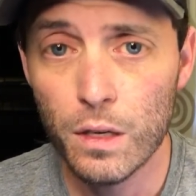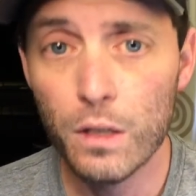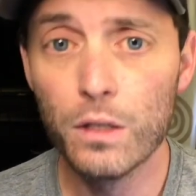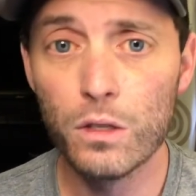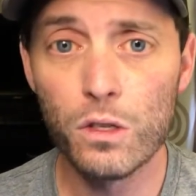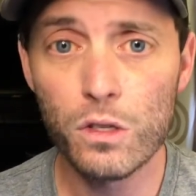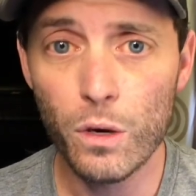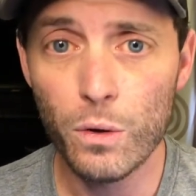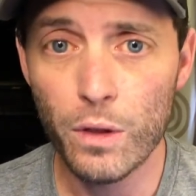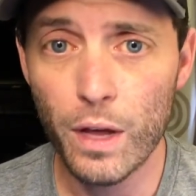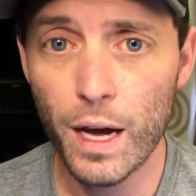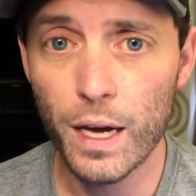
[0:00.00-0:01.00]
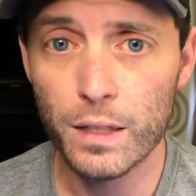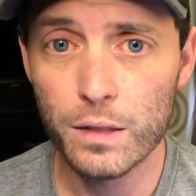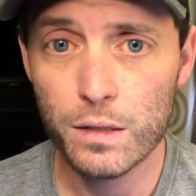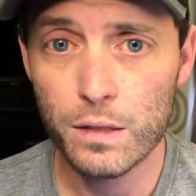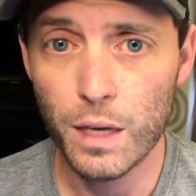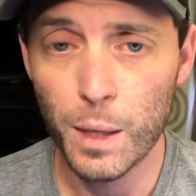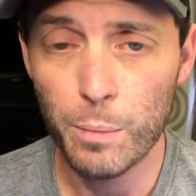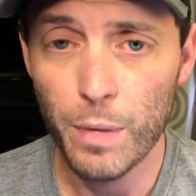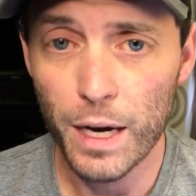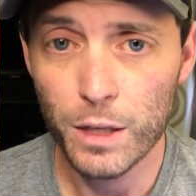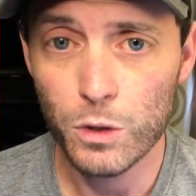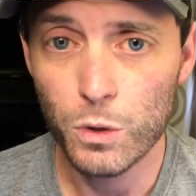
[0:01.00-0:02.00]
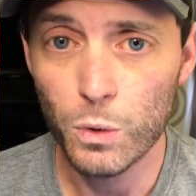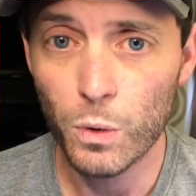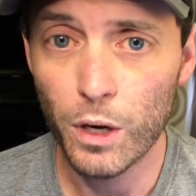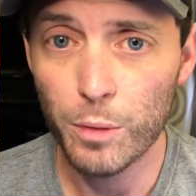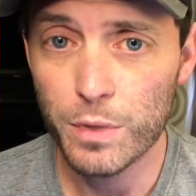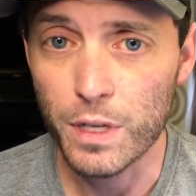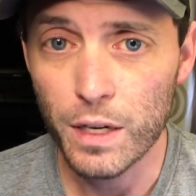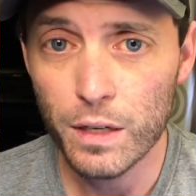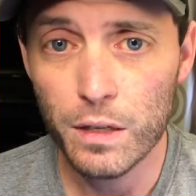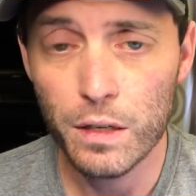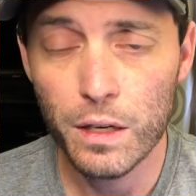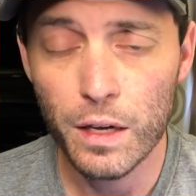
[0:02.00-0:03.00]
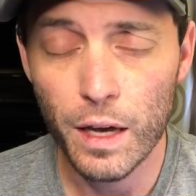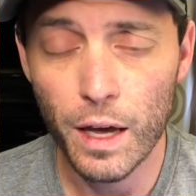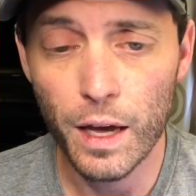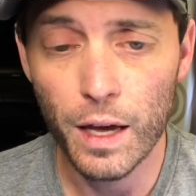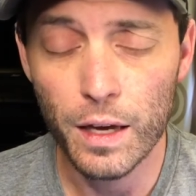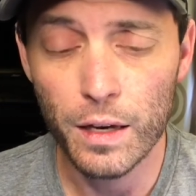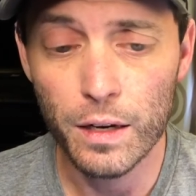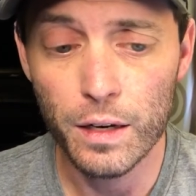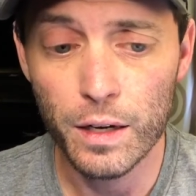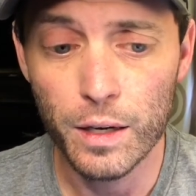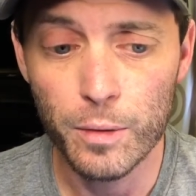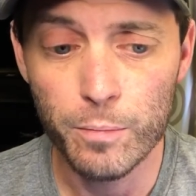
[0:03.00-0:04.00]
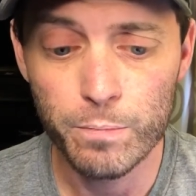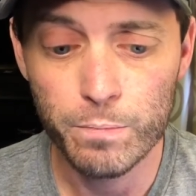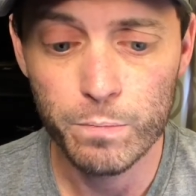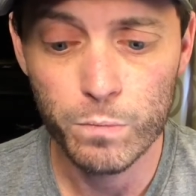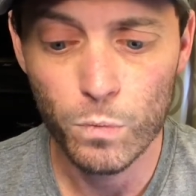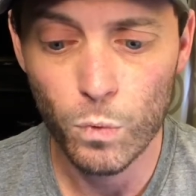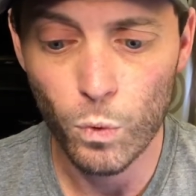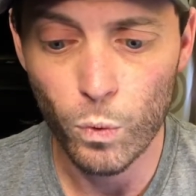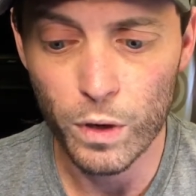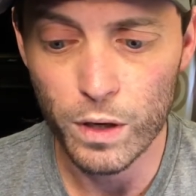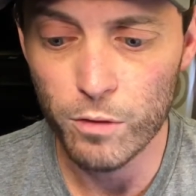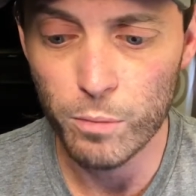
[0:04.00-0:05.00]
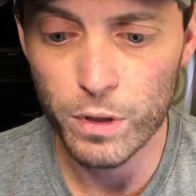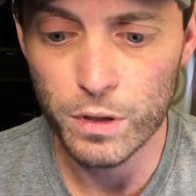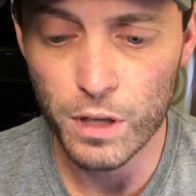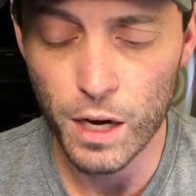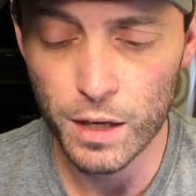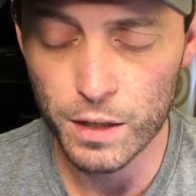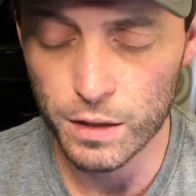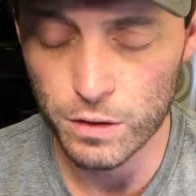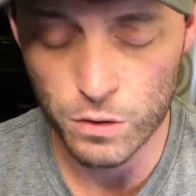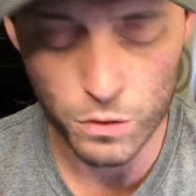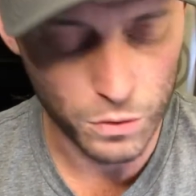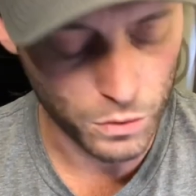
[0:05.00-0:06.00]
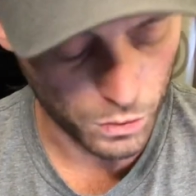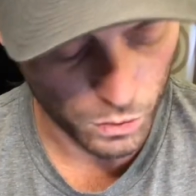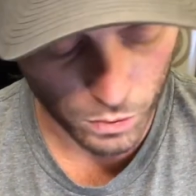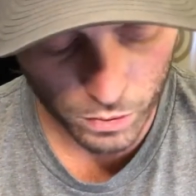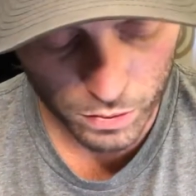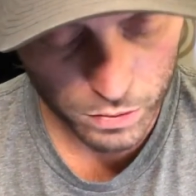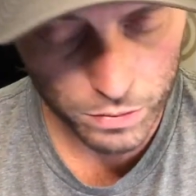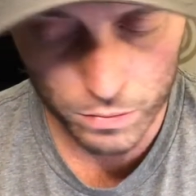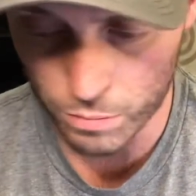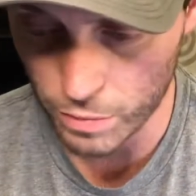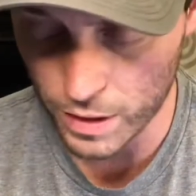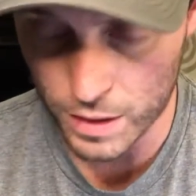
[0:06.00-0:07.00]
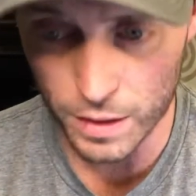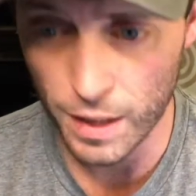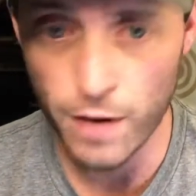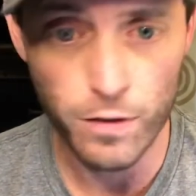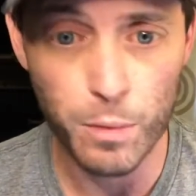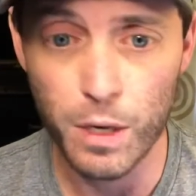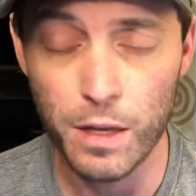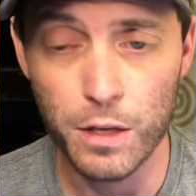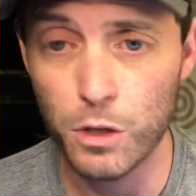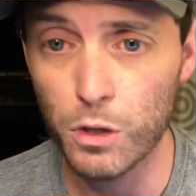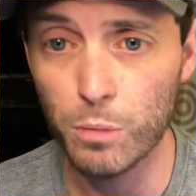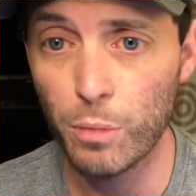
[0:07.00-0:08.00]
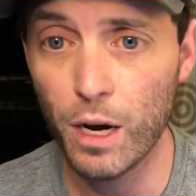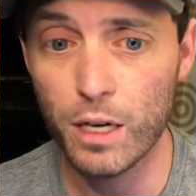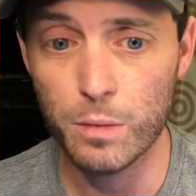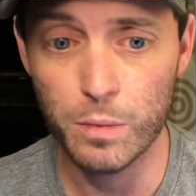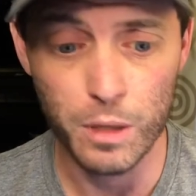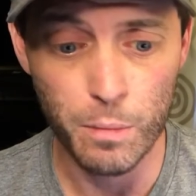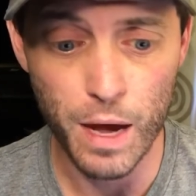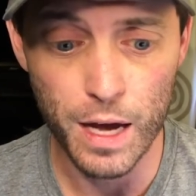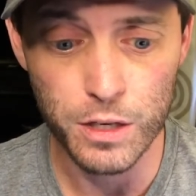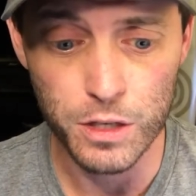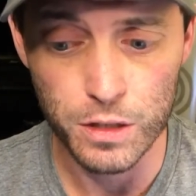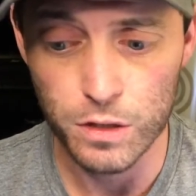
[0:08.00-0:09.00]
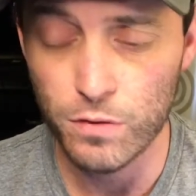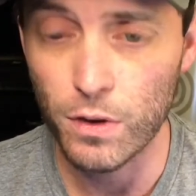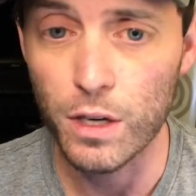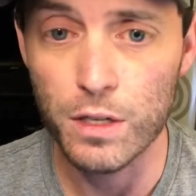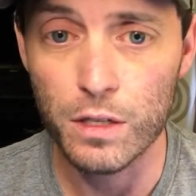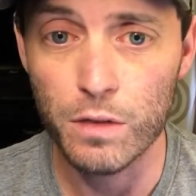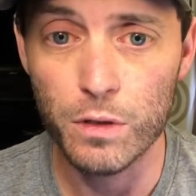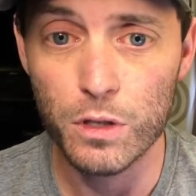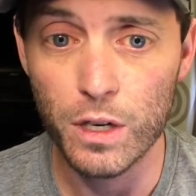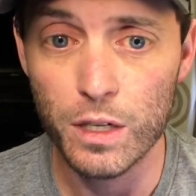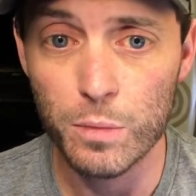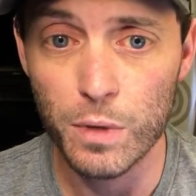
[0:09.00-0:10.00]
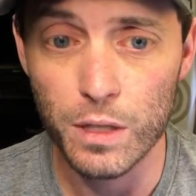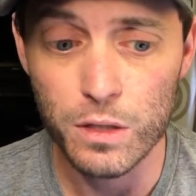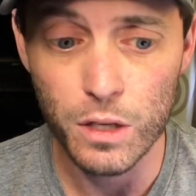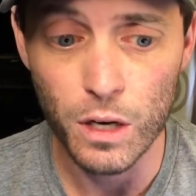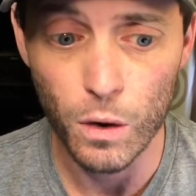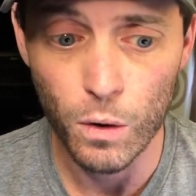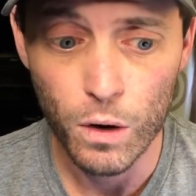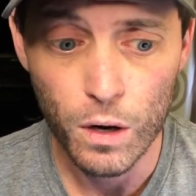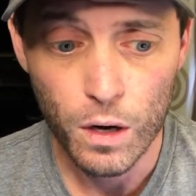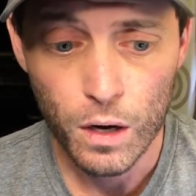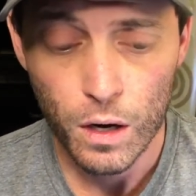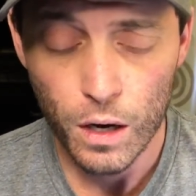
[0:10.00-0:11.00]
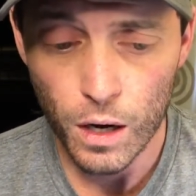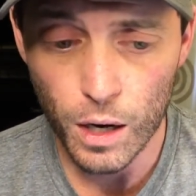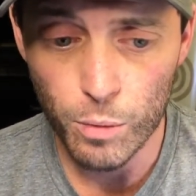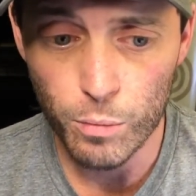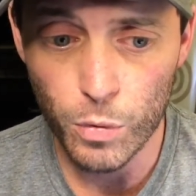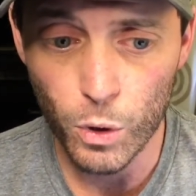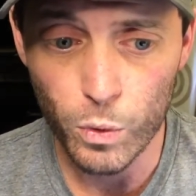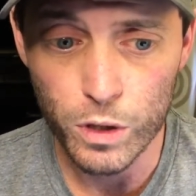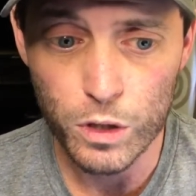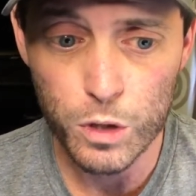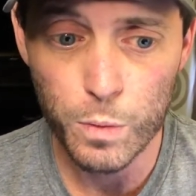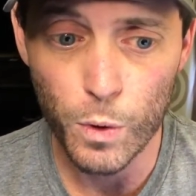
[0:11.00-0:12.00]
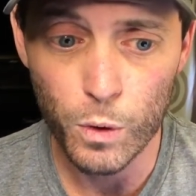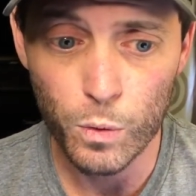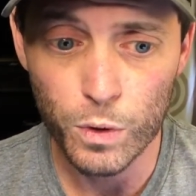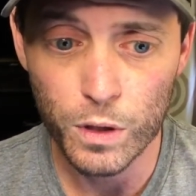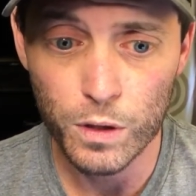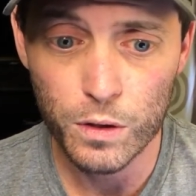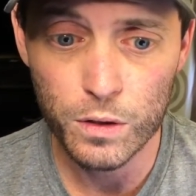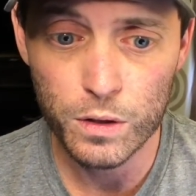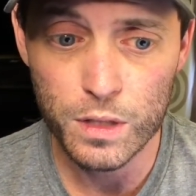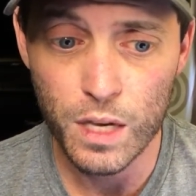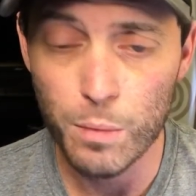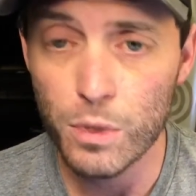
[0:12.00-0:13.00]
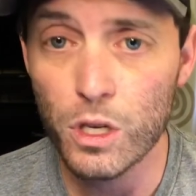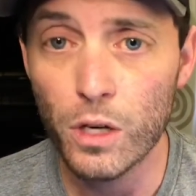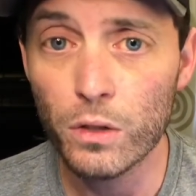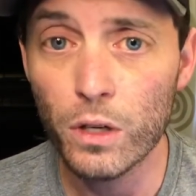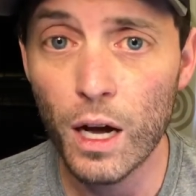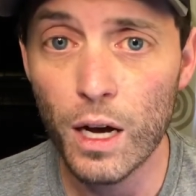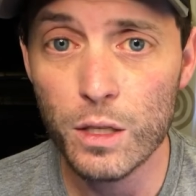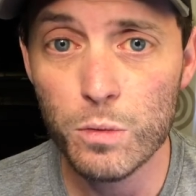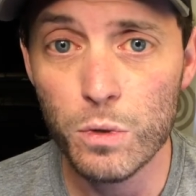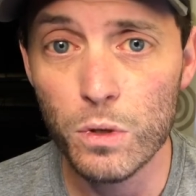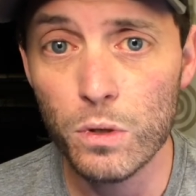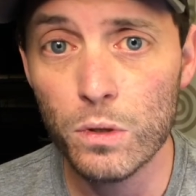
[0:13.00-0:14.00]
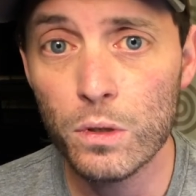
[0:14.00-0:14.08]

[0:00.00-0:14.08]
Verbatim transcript: so that I'm back to 100%. And um, we've been talking to basically everybody that you can possibly imagine as far as liver transplants go. Um, but we just spoke with Tampa General Hospital